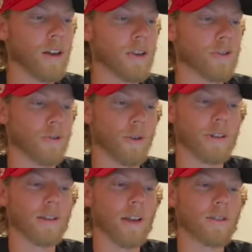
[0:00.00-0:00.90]
Jordan
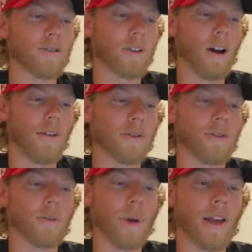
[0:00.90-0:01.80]
says to the
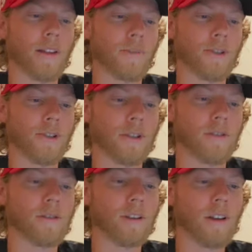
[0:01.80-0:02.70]
officer manning the machine,